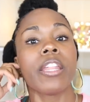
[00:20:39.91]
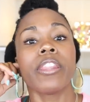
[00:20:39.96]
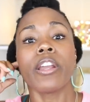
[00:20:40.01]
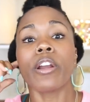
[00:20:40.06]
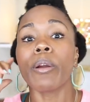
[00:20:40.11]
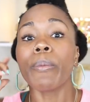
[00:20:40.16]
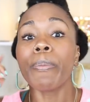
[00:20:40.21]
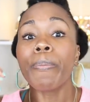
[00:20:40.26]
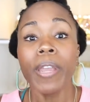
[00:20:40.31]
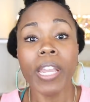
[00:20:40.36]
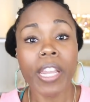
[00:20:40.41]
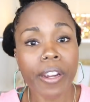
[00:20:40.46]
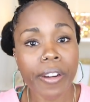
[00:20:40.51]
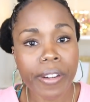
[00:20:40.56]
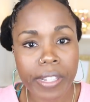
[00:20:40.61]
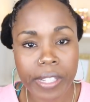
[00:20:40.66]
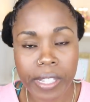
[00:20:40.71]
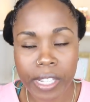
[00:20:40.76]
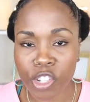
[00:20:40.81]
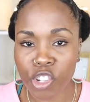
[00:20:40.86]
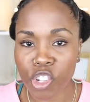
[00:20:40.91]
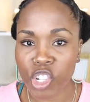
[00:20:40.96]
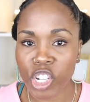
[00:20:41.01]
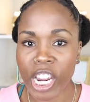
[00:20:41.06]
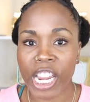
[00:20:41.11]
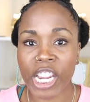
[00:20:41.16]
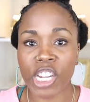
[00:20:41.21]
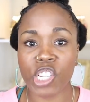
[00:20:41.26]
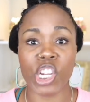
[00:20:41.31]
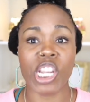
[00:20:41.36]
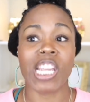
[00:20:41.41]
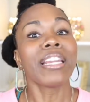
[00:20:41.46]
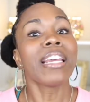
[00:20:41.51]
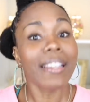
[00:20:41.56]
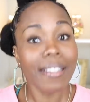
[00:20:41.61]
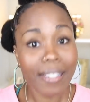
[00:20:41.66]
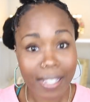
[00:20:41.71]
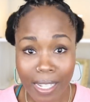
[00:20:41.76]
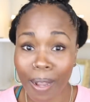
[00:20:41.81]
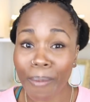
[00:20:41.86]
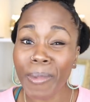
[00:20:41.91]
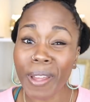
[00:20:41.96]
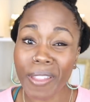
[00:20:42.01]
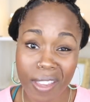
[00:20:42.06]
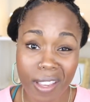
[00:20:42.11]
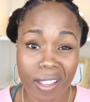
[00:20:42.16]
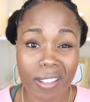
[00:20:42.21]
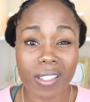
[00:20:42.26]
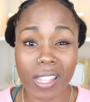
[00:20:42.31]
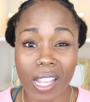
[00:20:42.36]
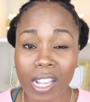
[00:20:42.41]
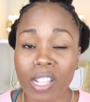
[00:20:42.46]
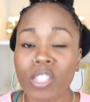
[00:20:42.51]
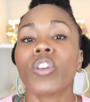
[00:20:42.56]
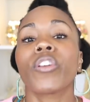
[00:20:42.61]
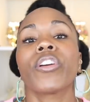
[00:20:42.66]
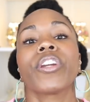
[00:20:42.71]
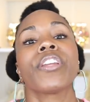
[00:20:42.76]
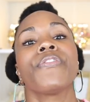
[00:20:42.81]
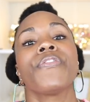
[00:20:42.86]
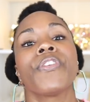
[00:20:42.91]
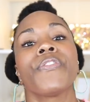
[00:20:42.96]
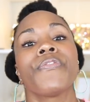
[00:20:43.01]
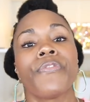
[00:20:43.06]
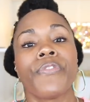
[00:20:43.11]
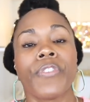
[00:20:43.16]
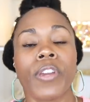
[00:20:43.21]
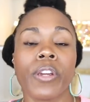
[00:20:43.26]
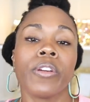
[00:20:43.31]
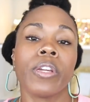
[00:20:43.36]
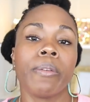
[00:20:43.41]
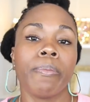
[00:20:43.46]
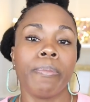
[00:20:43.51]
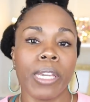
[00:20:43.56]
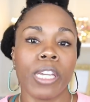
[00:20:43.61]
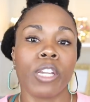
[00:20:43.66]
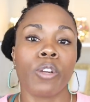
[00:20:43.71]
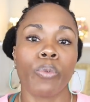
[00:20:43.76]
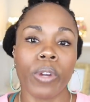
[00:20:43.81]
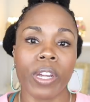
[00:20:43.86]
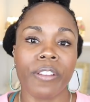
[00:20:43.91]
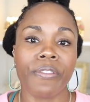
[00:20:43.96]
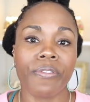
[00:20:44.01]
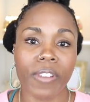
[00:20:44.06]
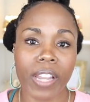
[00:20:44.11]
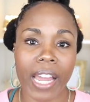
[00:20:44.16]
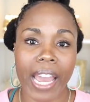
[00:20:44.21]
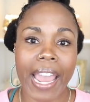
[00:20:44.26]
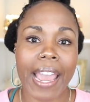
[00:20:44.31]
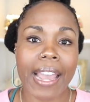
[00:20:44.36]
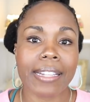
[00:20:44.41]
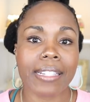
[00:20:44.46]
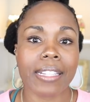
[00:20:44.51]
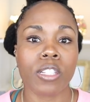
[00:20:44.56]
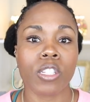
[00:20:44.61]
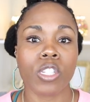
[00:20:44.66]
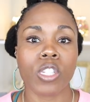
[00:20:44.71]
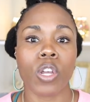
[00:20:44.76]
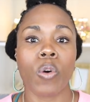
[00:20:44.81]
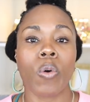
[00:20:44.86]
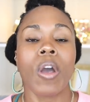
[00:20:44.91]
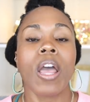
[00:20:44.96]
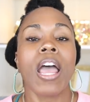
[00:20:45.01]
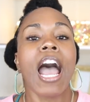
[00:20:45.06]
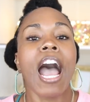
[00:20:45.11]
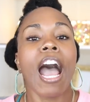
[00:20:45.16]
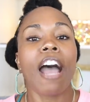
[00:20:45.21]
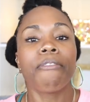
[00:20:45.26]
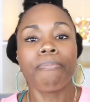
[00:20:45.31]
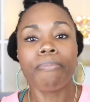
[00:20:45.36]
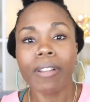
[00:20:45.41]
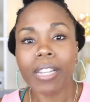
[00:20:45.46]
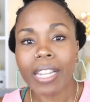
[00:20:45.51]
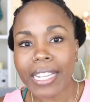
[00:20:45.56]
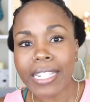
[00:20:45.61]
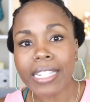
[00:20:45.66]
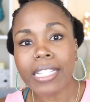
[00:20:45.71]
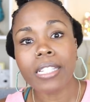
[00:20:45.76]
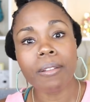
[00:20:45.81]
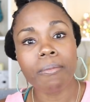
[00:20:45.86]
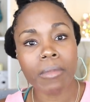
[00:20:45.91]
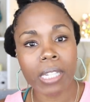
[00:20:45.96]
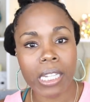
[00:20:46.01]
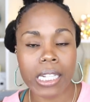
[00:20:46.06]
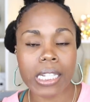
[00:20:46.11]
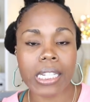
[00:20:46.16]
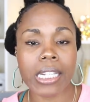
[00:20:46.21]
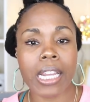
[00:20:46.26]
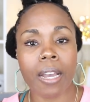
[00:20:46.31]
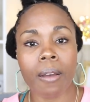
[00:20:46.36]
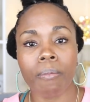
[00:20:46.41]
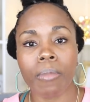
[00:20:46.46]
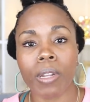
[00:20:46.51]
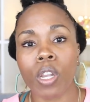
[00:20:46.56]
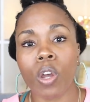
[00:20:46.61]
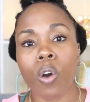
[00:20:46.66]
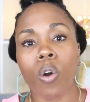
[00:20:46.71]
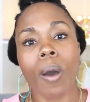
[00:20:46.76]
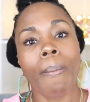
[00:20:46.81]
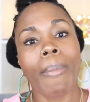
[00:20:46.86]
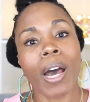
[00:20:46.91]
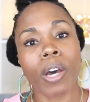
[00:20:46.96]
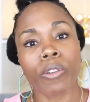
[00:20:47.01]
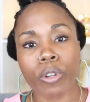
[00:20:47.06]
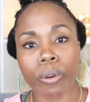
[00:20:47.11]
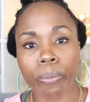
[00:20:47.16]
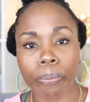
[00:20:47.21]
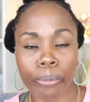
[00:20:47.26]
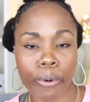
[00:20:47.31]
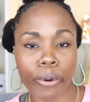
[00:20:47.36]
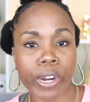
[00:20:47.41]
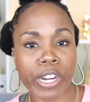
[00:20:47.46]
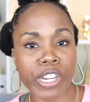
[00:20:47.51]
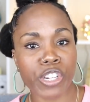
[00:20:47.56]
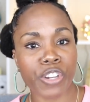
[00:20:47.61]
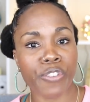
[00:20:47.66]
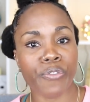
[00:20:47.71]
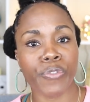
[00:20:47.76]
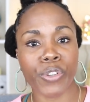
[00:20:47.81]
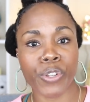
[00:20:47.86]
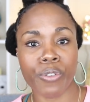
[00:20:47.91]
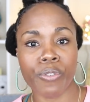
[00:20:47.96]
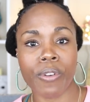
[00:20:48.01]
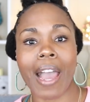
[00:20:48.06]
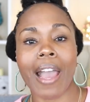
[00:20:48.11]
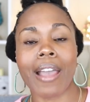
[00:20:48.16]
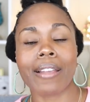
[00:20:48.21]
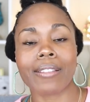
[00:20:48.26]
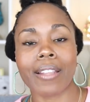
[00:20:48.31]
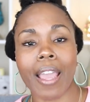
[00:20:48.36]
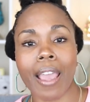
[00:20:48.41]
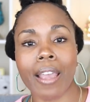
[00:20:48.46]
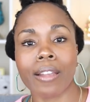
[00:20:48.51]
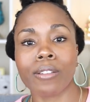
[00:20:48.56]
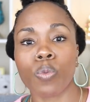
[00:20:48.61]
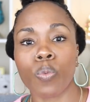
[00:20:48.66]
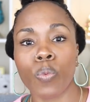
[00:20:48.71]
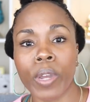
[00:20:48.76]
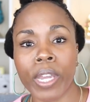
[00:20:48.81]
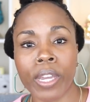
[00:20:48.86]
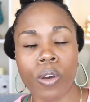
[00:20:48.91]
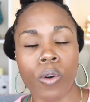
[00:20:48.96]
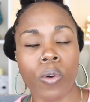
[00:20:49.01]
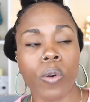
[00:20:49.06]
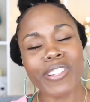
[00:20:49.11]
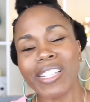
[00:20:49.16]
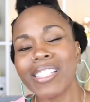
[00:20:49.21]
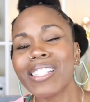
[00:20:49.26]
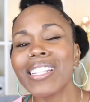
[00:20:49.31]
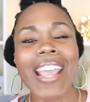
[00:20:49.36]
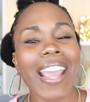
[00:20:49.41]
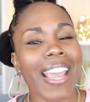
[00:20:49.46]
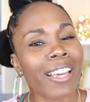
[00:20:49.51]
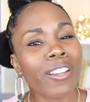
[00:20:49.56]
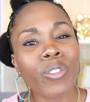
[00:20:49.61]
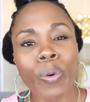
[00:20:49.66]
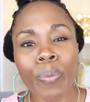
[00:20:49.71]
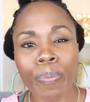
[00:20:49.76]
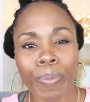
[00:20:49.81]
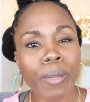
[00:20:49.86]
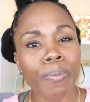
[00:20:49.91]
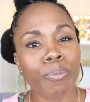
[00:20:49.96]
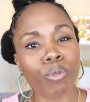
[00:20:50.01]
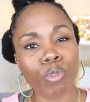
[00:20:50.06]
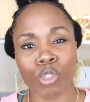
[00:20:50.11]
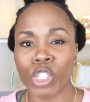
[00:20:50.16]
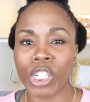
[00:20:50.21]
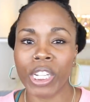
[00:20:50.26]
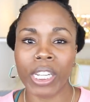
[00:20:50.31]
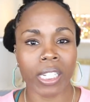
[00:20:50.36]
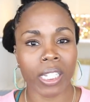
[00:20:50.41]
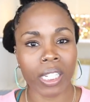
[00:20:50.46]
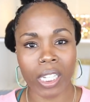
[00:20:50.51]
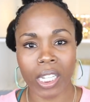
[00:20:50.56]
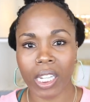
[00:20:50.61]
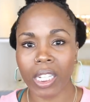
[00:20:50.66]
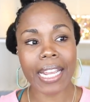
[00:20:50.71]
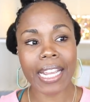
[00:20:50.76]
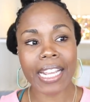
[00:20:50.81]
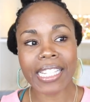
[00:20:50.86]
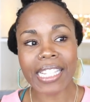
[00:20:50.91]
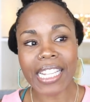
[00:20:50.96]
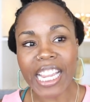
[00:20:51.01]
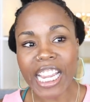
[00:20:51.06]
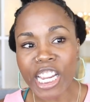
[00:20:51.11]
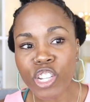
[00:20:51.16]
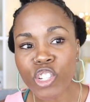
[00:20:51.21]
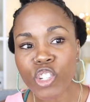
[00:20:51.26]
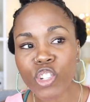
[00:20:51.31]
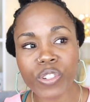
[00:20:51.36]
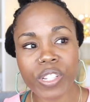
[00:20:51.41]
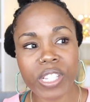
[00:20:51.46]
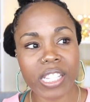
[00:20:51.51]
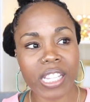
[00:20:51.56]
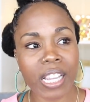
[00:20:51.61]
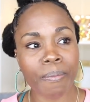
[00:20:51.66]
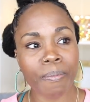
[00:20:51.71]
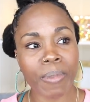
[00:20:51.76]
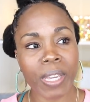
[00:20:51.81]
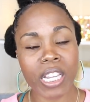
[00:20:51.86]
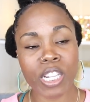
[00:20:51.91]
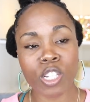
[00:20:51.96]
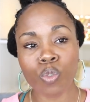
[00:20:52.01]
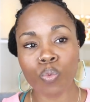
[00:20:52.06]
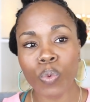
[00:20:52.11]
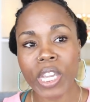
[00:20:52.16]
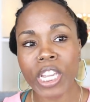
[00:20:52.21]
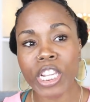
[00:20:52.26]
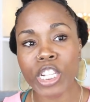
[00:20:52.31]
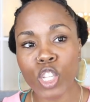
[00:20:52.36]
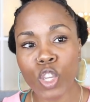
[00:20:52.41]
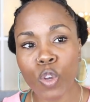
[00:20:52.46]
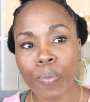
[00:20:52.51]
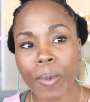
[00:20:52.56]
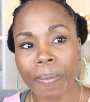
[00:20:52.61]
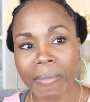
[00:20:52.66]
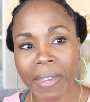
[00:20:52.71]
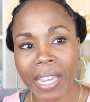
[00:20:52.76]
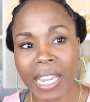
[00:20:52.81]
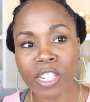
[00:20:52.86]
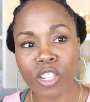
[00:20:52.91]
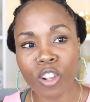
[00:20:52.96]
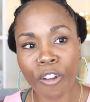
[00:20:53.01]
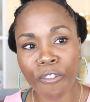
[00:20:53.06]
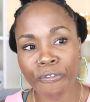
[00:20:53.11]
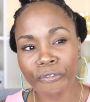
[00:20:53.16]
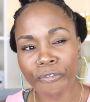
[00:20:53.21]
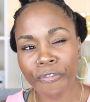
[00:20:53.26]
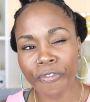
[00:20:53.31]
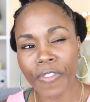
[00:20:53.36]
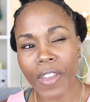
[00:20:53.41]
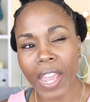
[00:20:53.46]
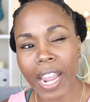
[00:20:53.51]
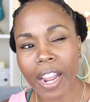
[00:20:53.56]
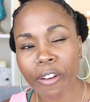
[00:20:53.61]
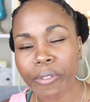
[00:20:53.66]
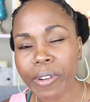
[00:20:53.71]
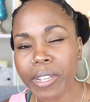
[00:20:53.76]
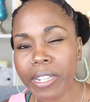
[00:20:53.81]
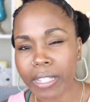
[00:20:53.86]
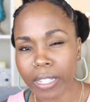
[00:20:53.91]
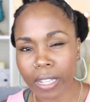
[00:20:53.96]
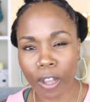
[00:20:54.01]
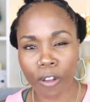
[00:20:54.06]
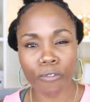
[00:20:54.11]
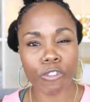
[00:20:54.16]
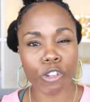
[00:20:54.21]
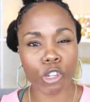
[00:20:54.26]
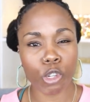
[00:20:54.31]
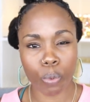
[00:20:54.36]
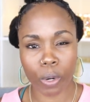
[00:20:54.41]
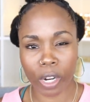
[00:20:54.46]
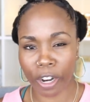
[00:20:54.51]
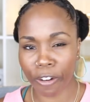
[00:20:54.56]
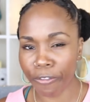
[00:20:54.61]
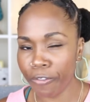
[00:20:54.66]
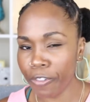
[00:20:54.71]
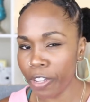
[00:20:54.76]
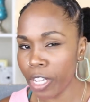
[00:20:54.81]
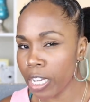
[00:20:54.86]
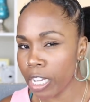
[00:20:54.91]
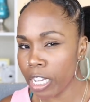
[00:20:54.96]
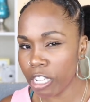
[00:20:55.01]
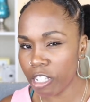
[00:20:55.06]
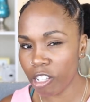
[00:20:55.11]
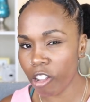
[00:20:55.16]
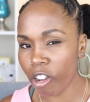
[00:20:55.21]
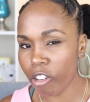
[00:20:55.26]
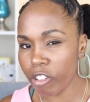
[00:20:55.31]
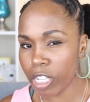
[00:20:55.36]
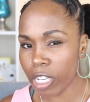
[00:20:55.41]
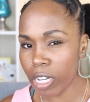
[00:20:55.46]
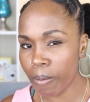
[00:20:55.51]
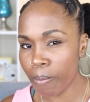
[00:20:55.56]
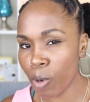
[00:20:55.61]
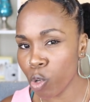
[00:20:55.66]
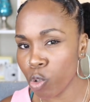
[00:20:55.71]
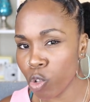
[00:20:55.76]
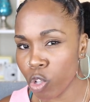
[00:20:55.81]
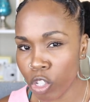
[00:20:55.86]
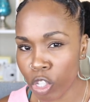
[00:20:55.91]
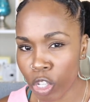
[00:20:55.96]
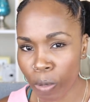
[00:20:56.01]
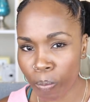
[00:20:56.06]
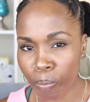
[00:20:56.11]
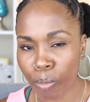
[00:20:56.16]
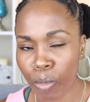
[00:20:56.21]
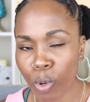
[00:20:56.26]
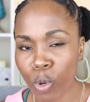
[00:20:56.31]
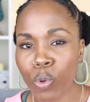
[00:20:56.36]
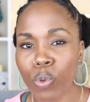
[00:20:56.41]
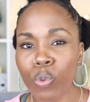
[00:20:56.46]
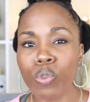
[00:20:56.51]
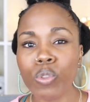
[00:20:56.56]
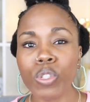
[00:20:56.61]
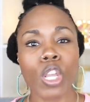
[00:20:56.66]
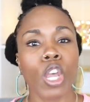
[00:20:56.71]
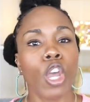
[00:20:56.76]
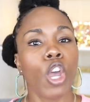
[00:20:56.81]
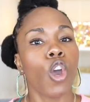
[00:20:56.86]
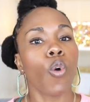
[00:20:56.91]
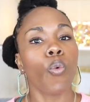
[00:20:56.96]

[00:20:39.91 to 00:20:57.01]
Their appearance is changing. Some of these these things are even very big red flags. And so I've placed some links down below about depression for you guys as well. Just handle people gently. It's interesting because we as human beings are very selfish with our feelings, thoughts, and emotions and moods.